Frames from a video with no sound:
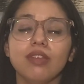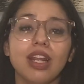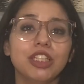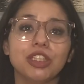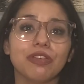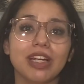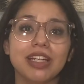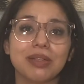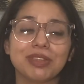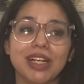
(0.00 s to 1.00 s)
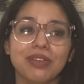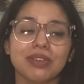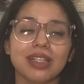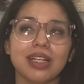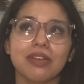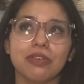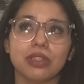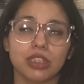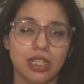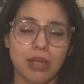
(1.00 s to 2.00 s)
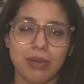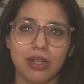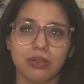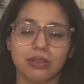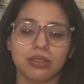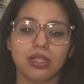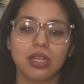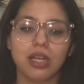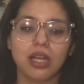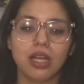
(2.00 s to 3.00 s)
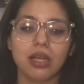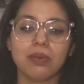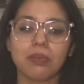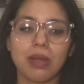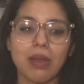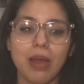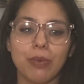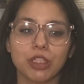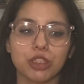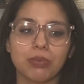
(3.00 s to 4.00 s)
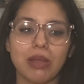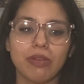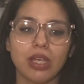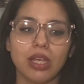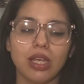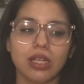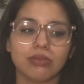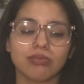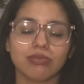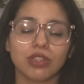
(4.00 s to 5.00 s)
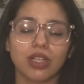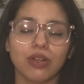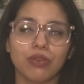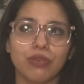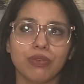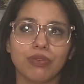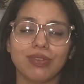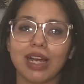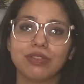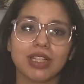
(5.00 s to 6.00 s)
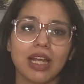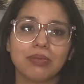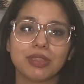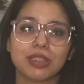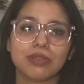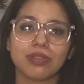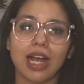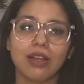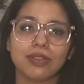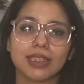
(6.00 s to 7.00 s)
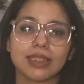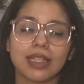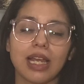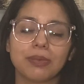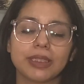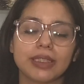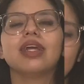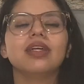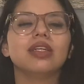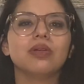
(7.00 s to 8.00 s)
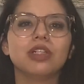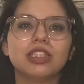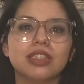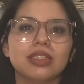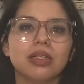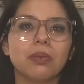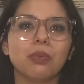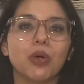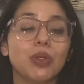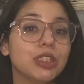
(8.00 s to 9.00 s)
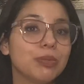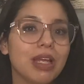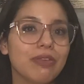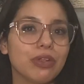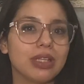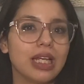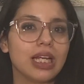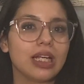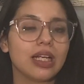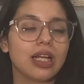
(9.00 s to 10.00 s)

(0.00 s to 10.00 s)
and she finally comes out. She came out. I pushed maybe 5 times, 5, 6 times. Okay, it was the most painful thing